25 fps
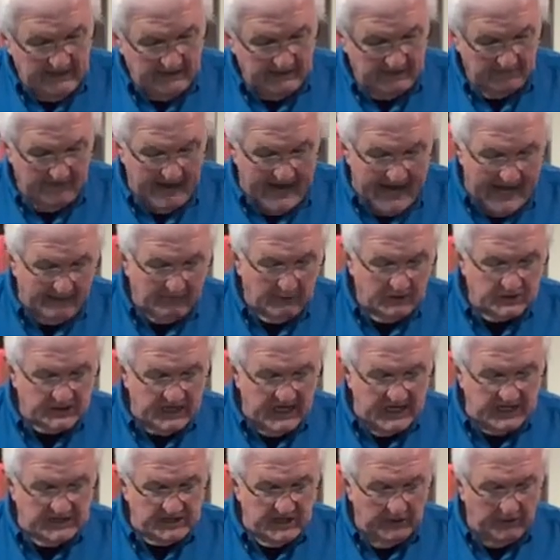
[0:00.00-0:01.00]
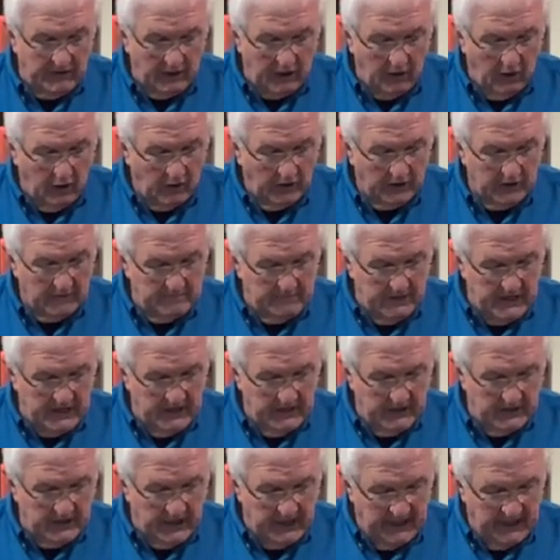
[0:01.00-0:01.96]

The Bible says, "And the Lord appeared